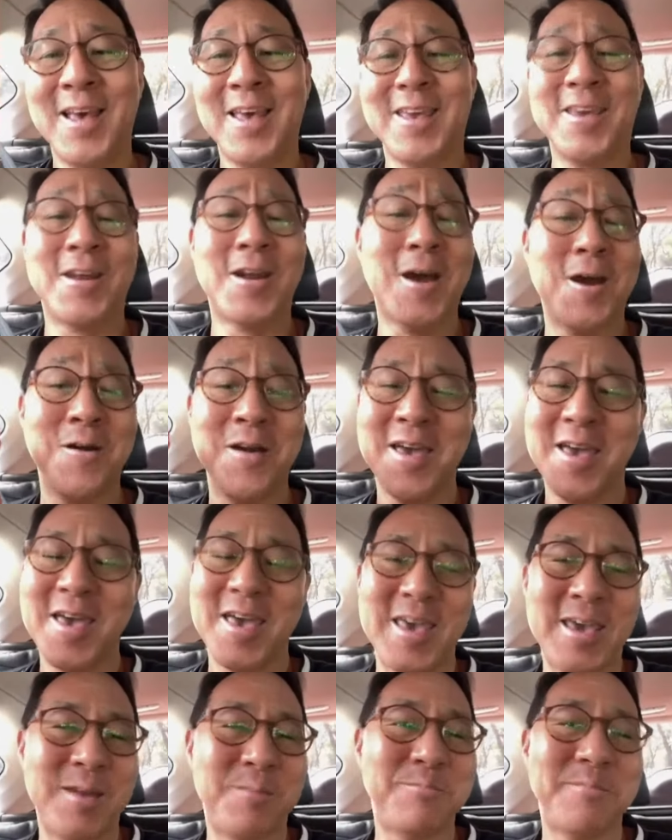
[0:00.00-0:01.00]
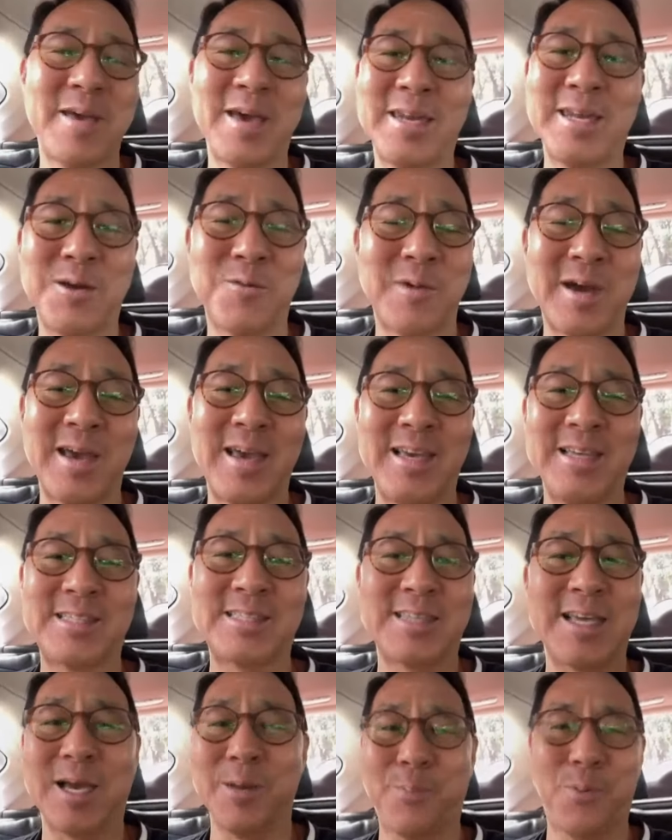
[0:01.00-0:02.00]
you know, in many ways,
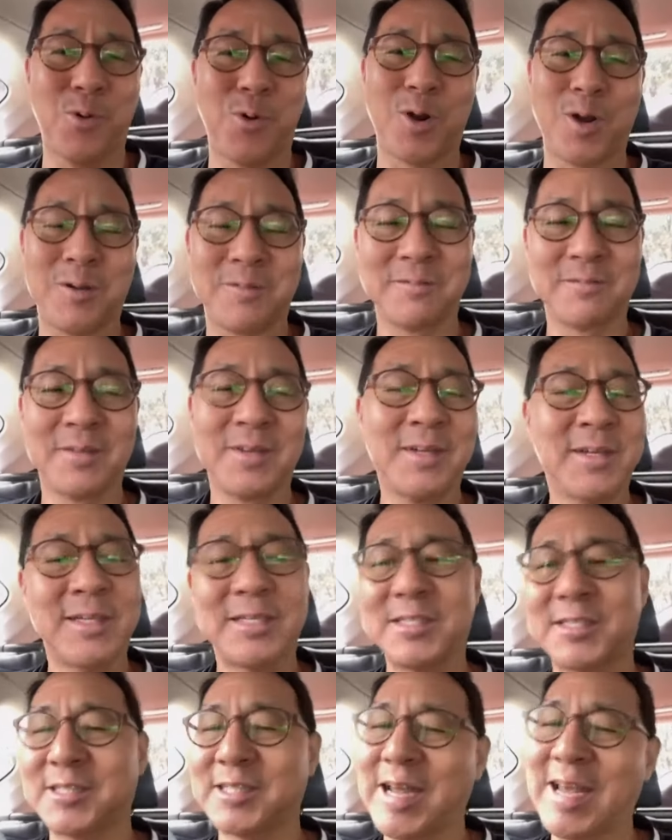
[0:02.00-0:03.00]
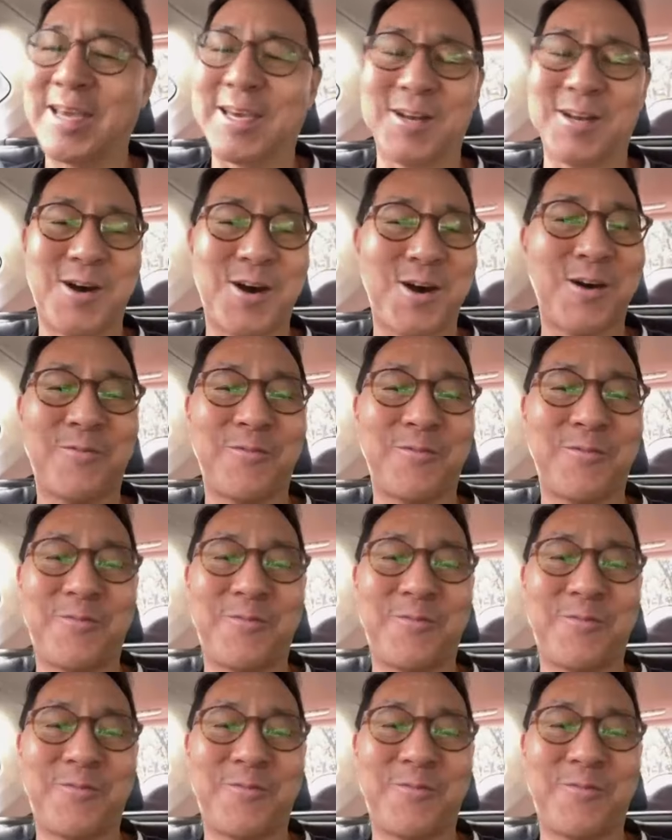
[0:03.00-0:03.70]
Singapore, shake it off.